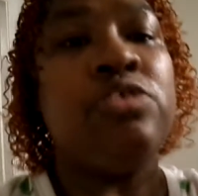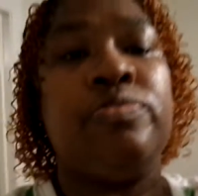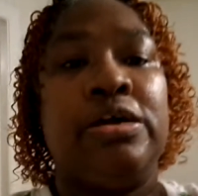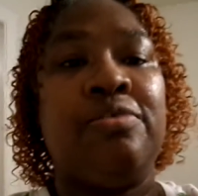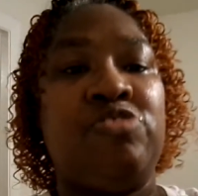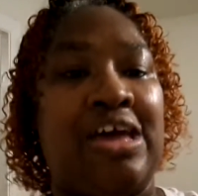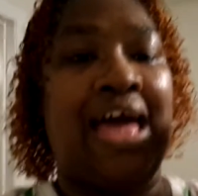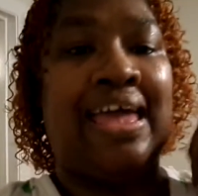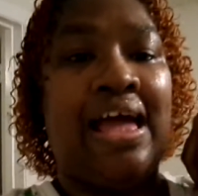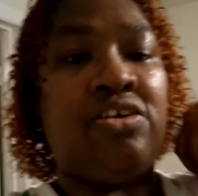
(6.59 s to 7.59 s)
Welcome to
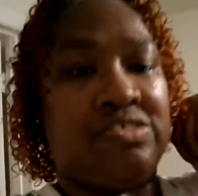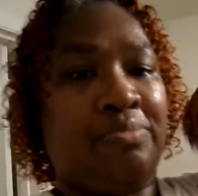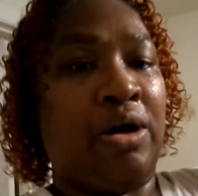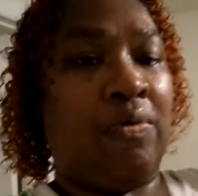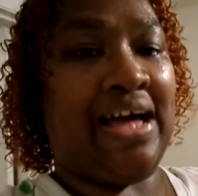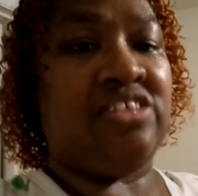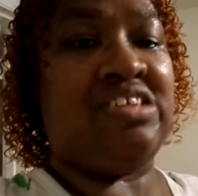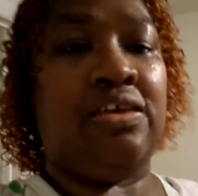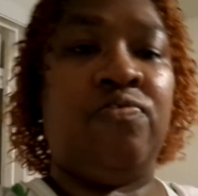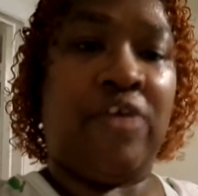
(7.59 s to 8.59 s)
our house, my YT
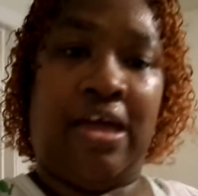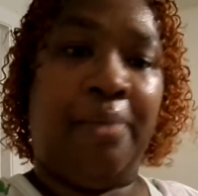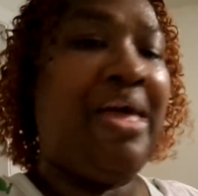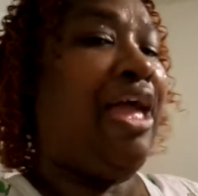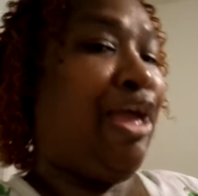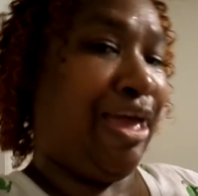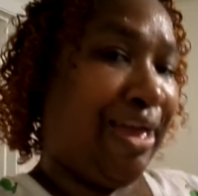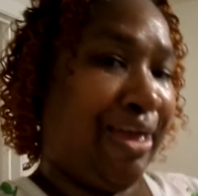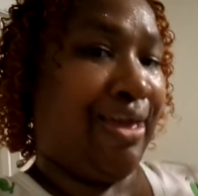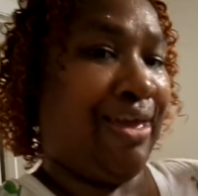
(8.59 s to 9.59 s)
fam.
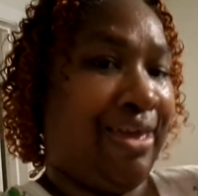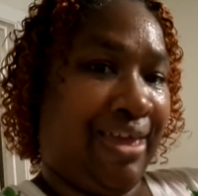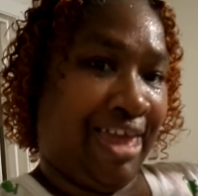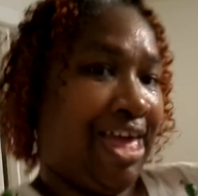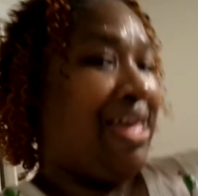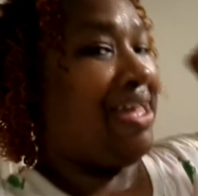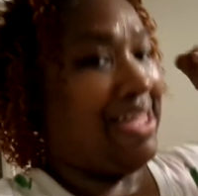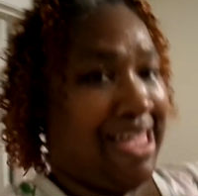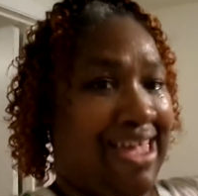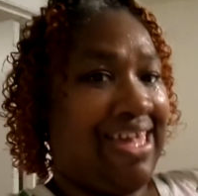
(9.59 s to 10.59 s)
Hey,
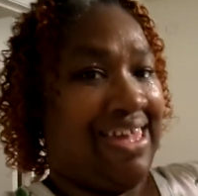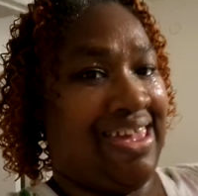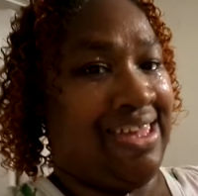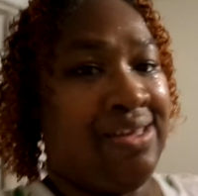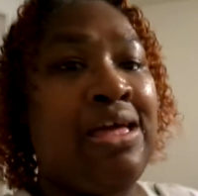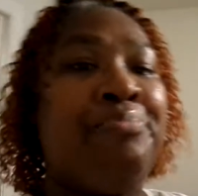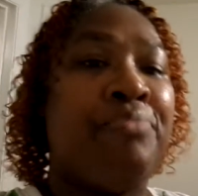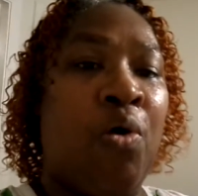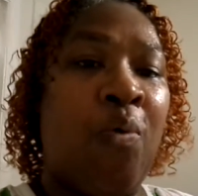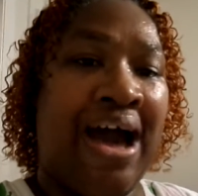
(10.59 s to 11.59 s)
hey,
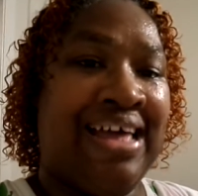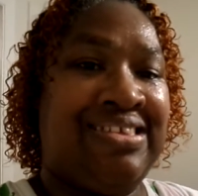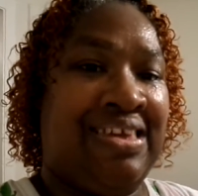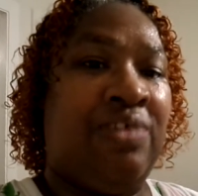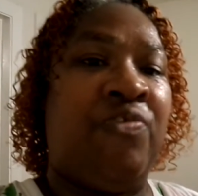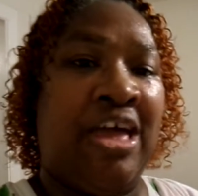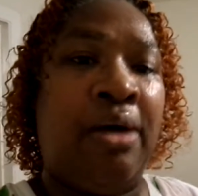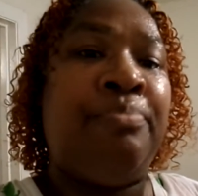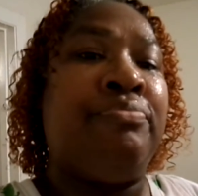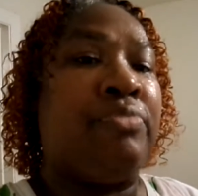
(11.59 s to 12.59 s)
my YT fam,
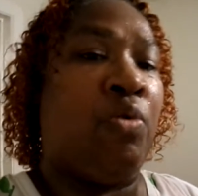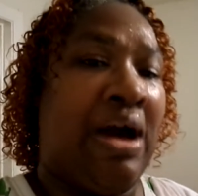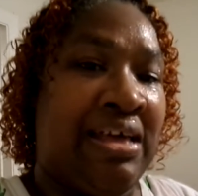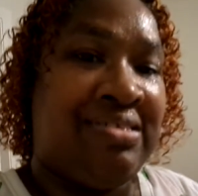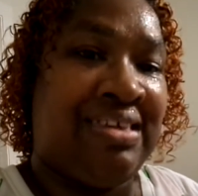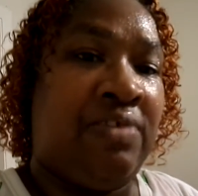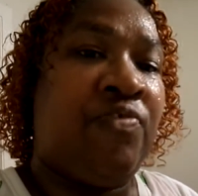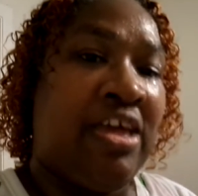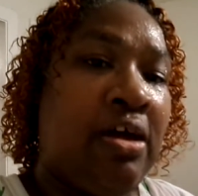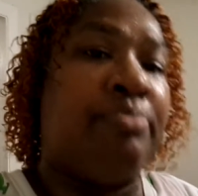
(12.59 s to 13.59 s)
my YT
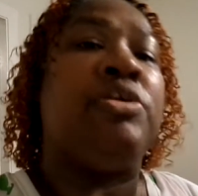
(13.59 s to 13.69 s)
fam.